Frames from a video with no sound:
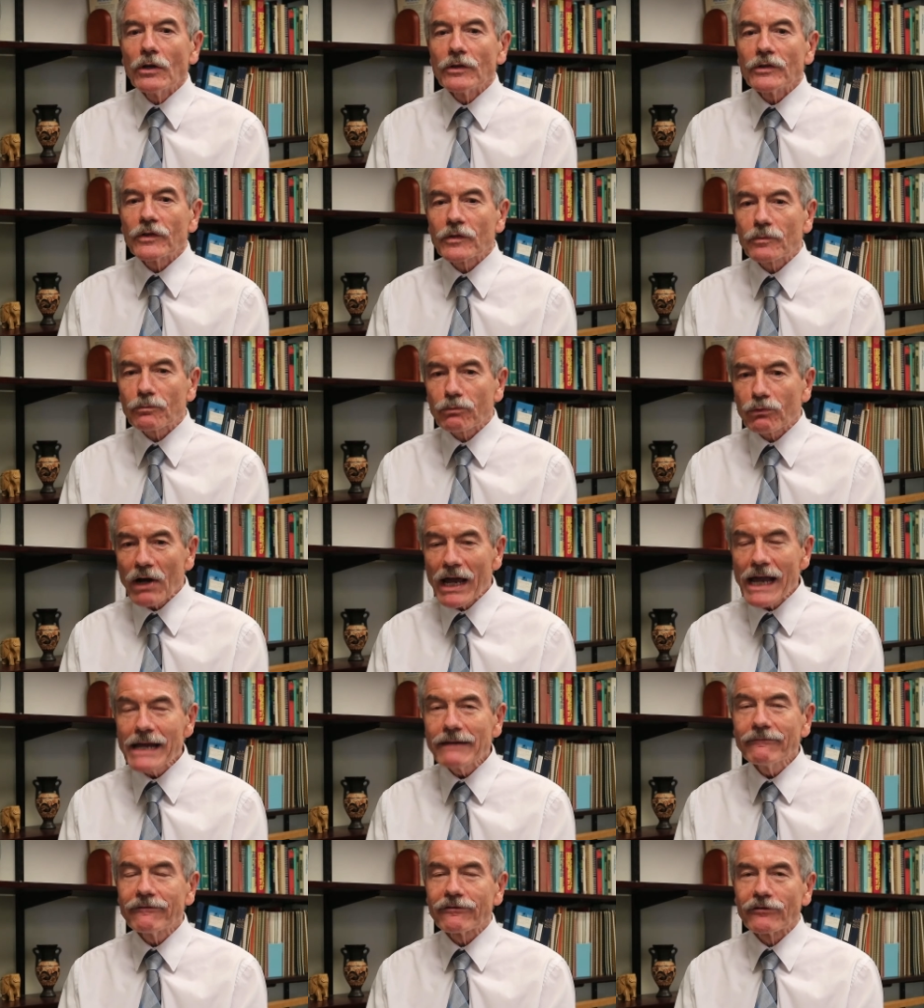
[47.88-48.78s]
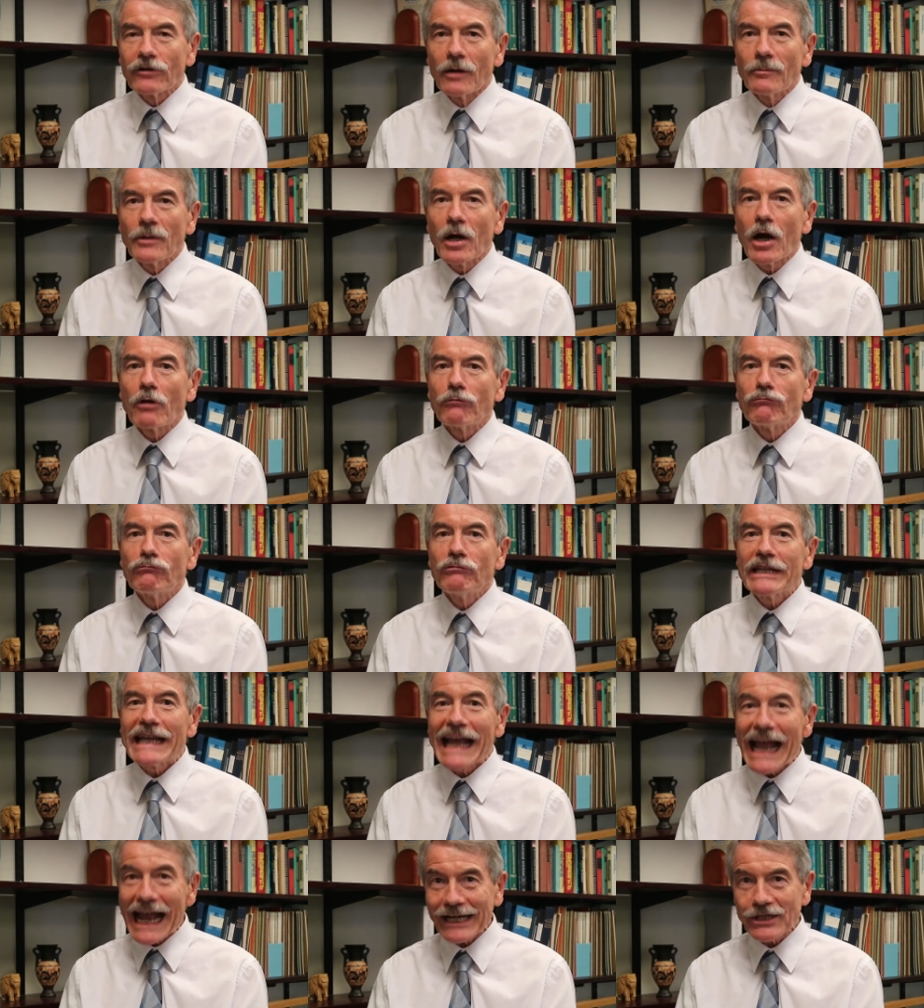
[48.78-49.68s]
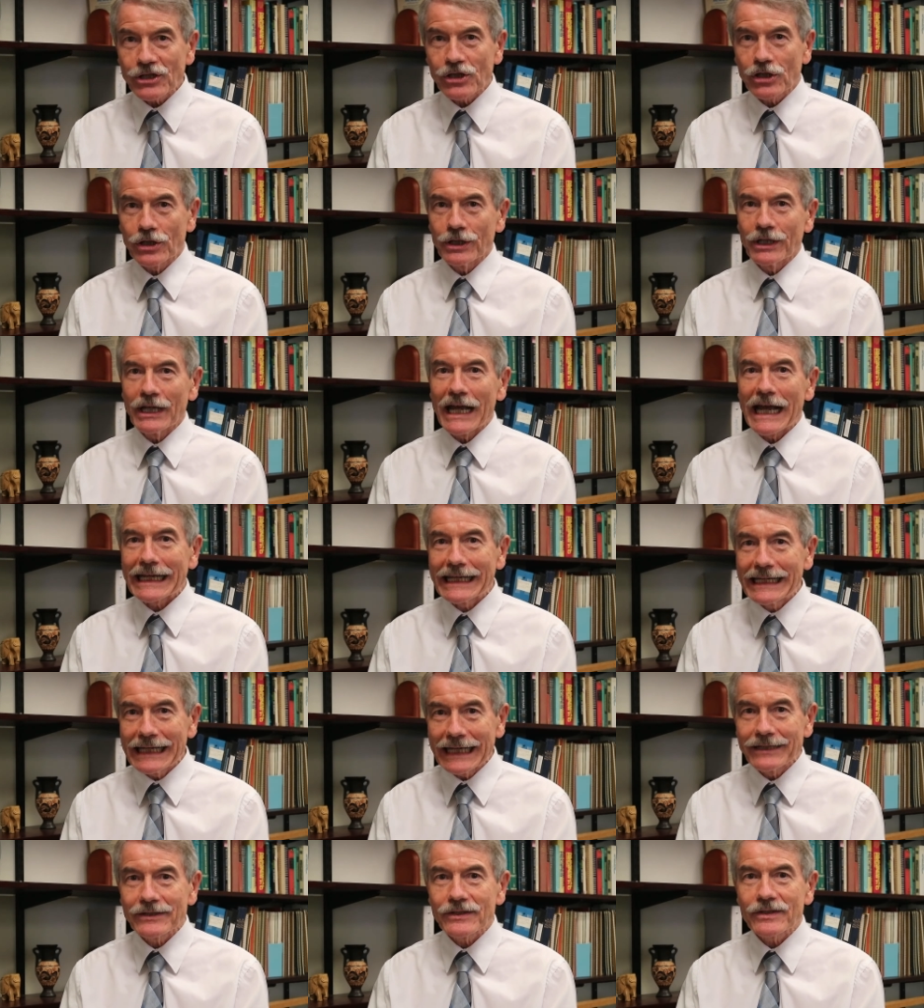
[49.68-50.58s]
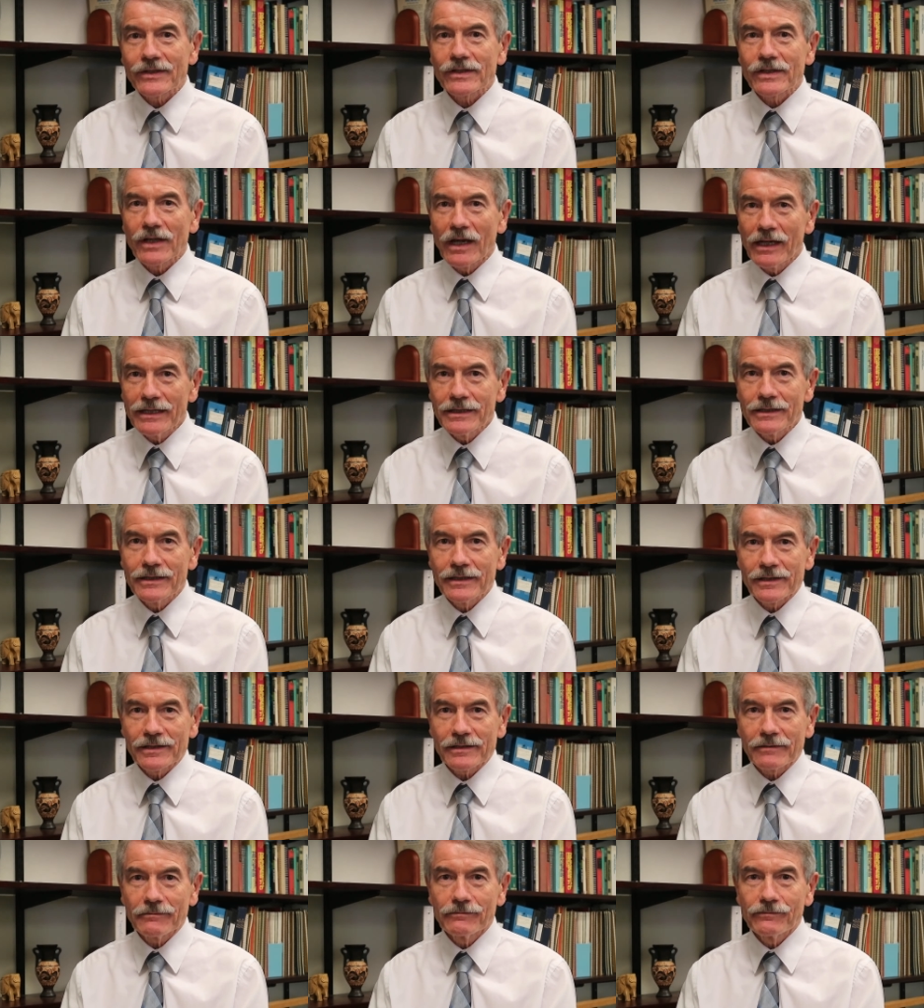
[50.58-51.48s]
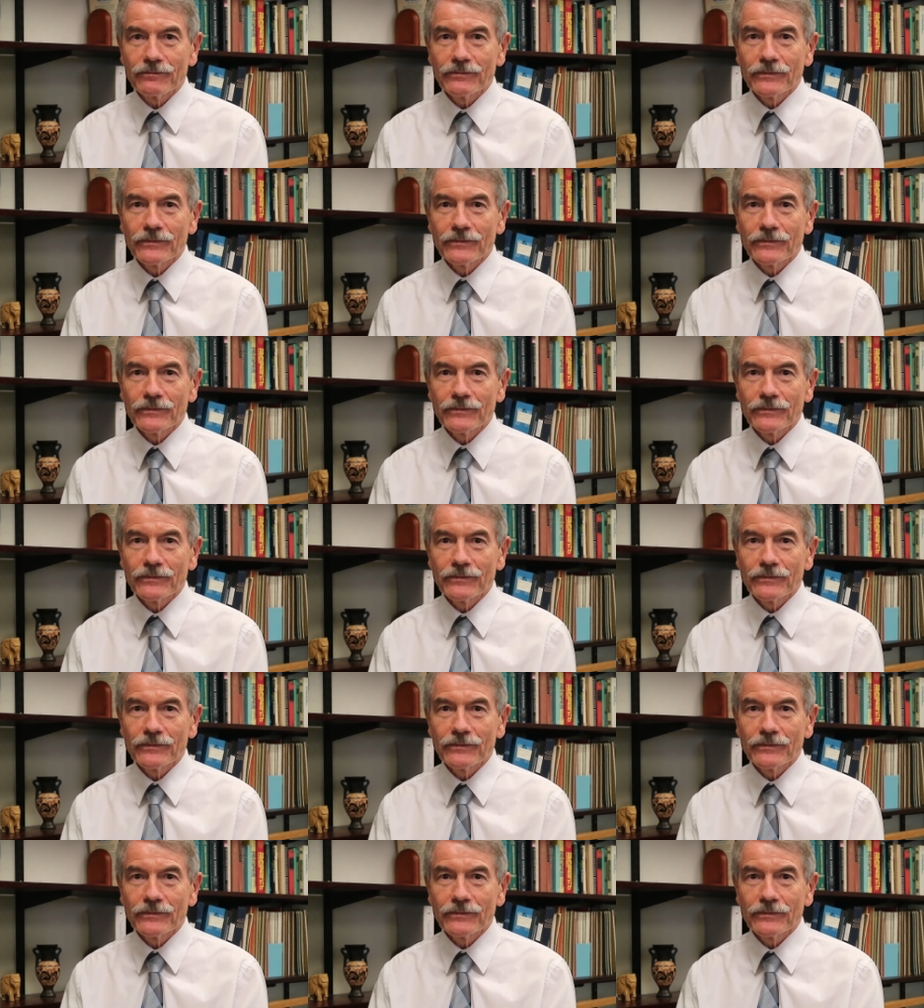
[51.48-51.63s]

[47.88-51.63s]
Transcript: sprang from a reaction against scientism.